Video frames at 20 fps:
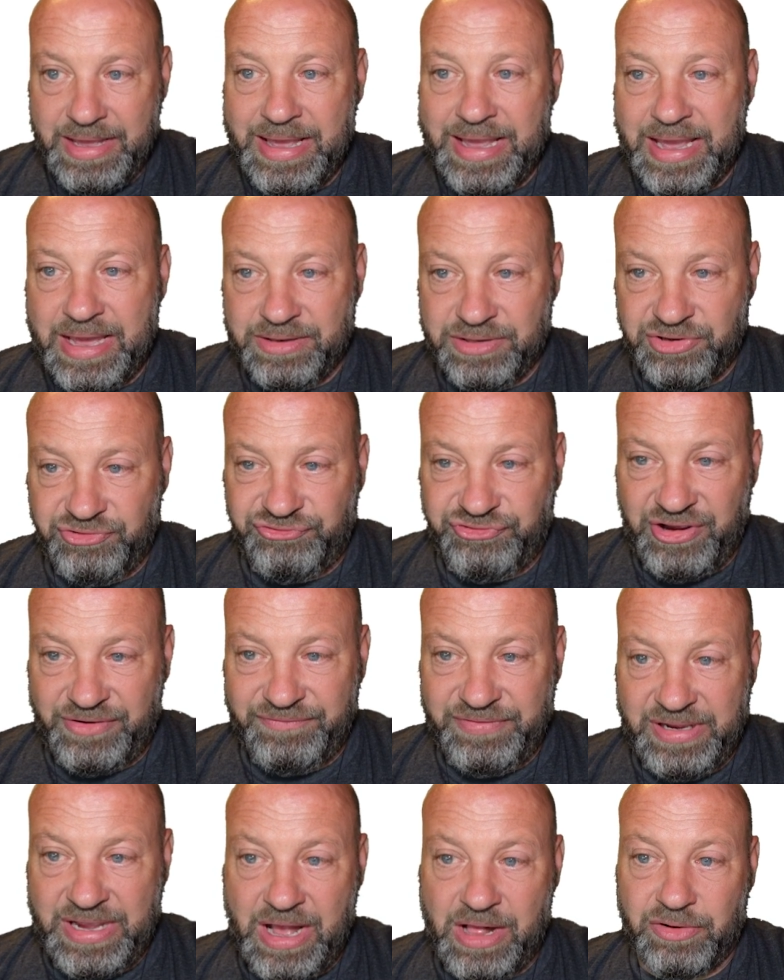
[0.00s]
as a
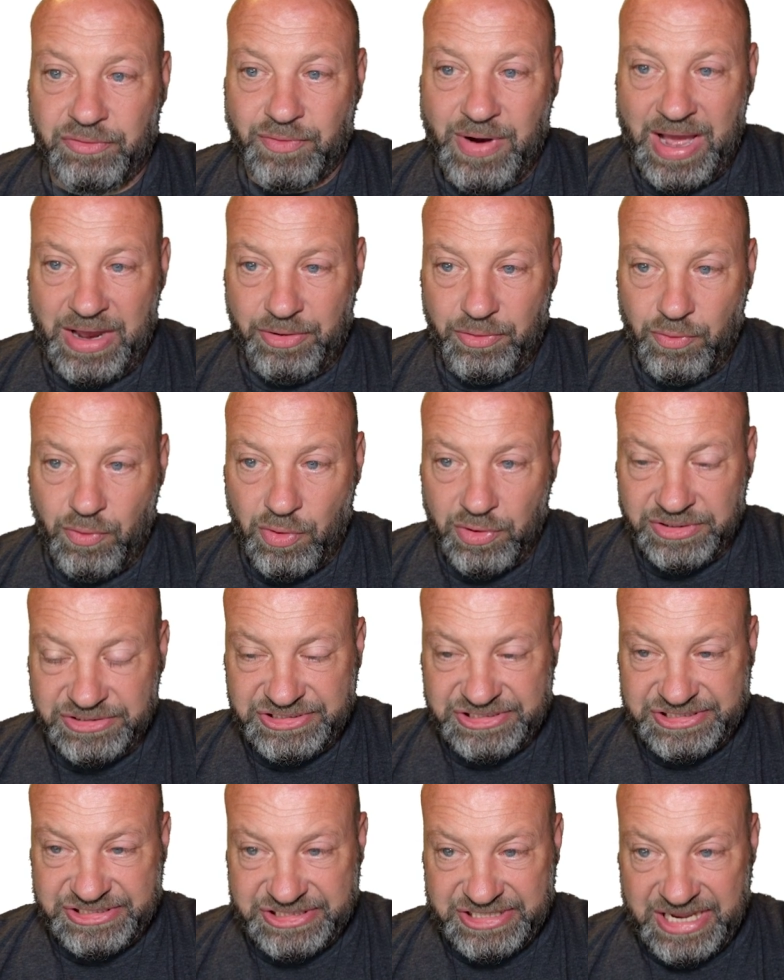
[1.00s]
Chevy Colorado or
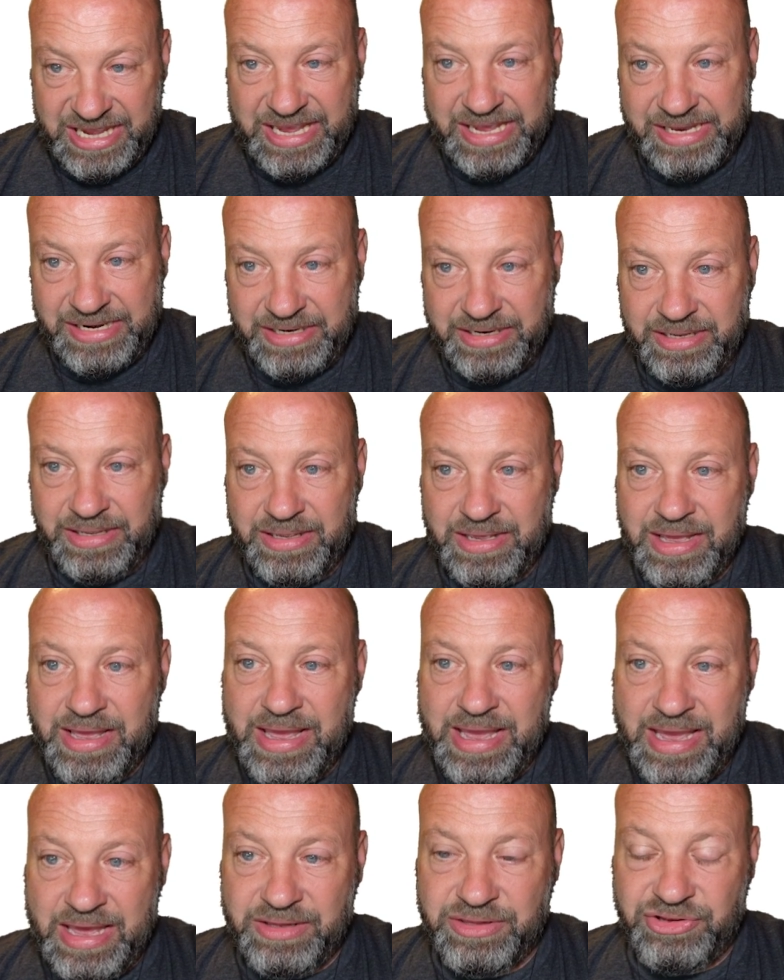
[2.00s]
skinned
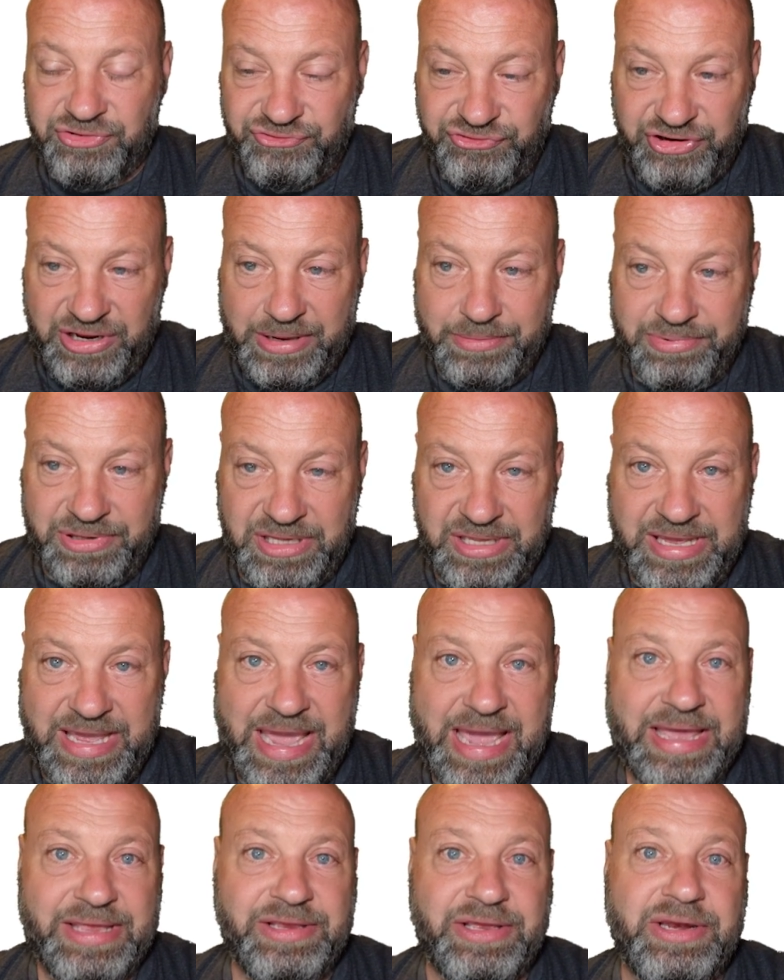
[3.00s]
as a GMC
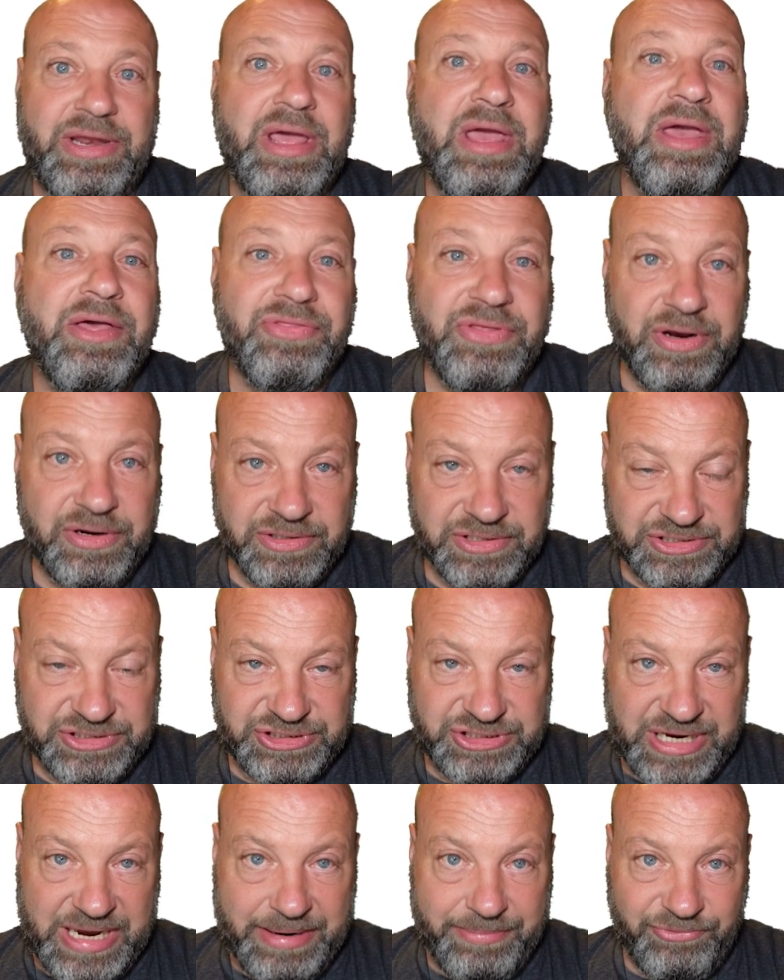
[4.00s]
Canyon. They're the
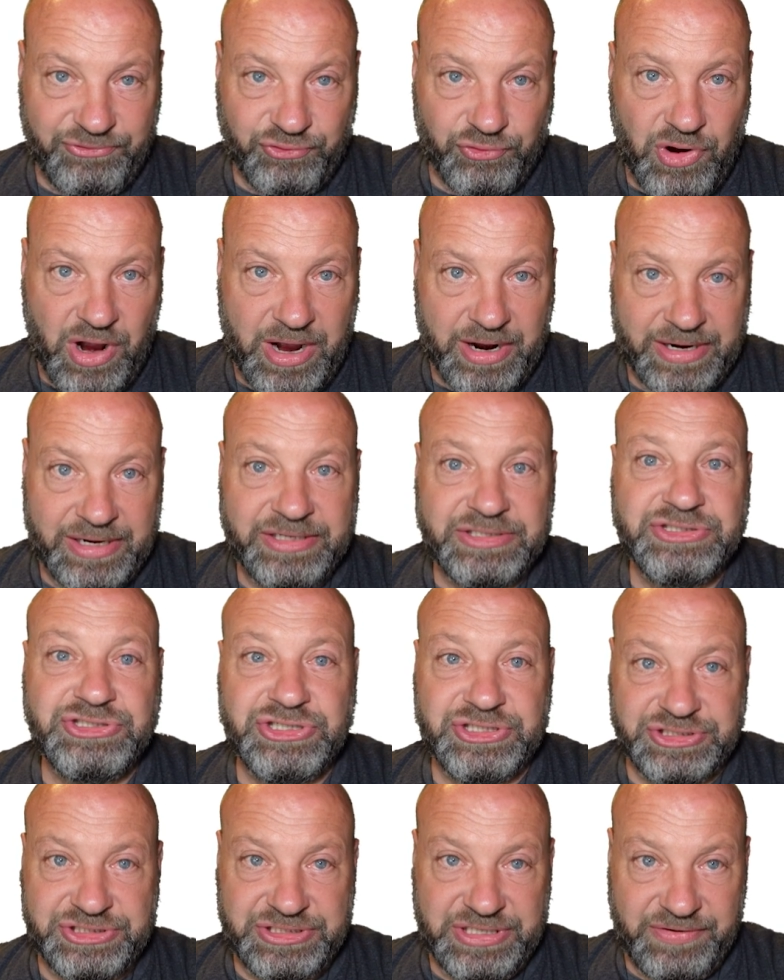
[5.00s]
same truck,
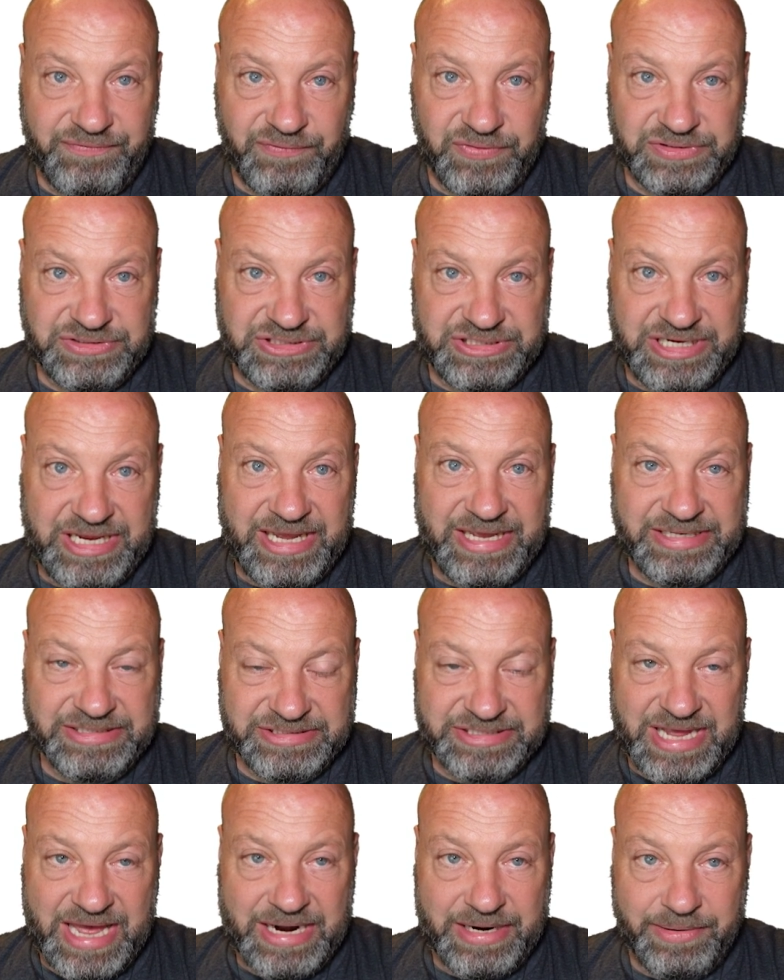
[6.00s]
just different
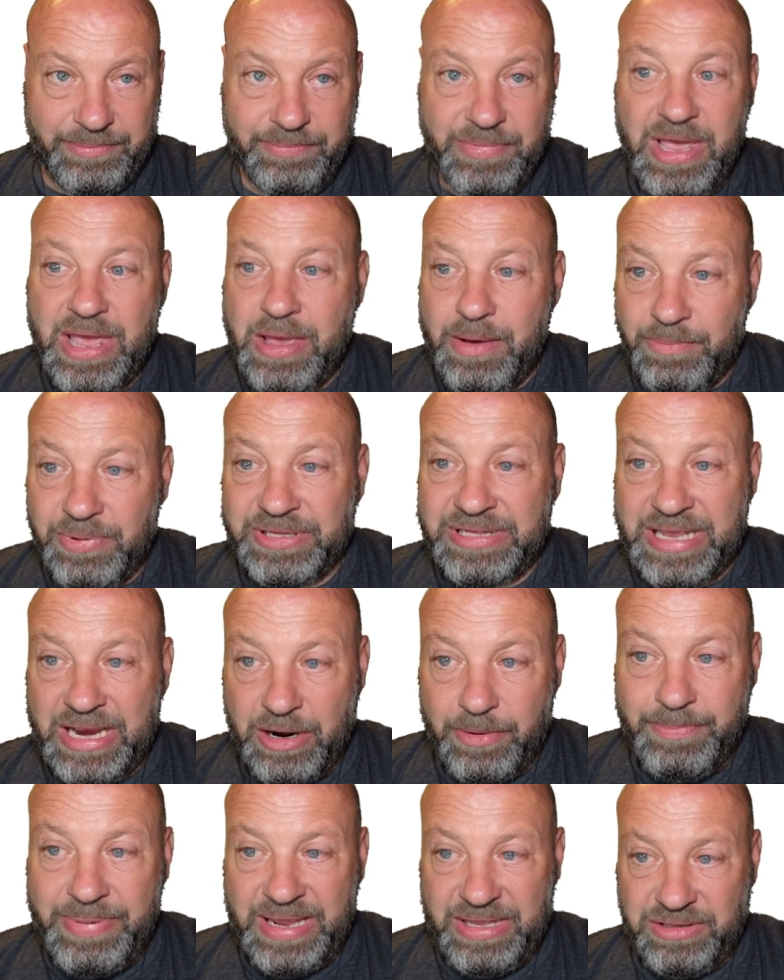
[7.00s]
skins on them, but they
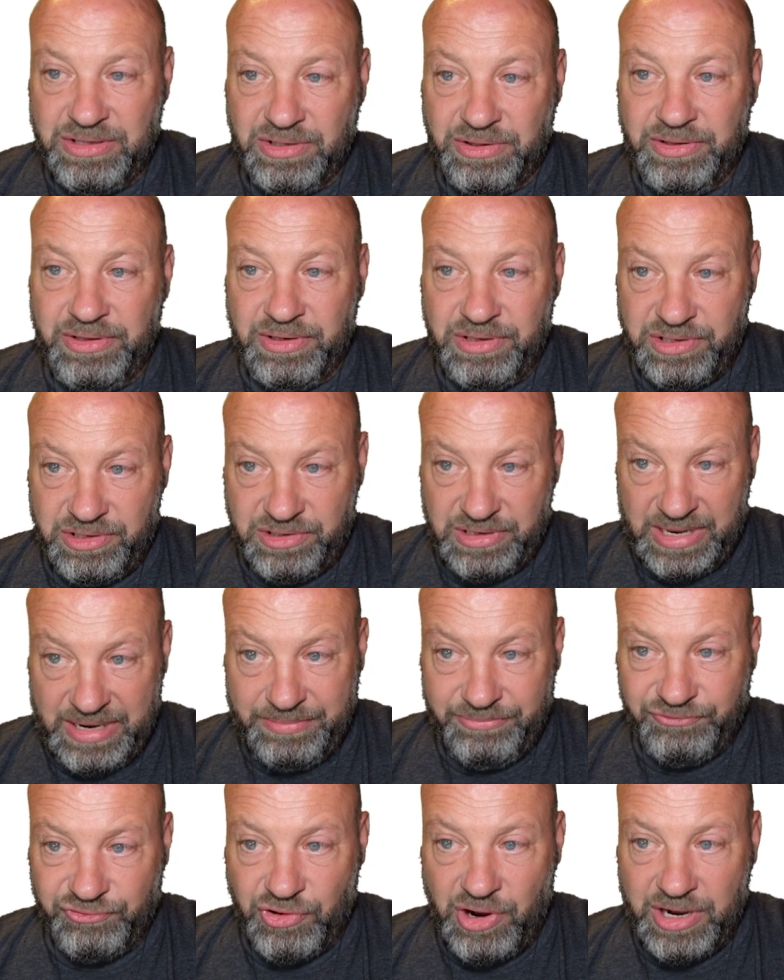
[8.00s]
are basically the
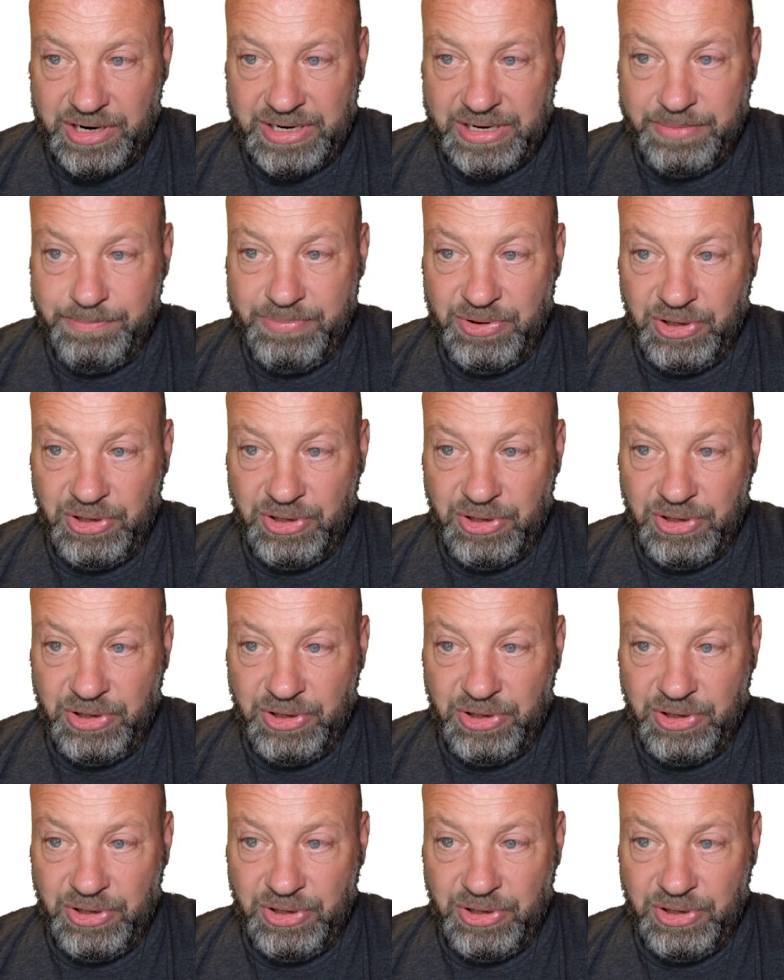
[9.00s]
same truck and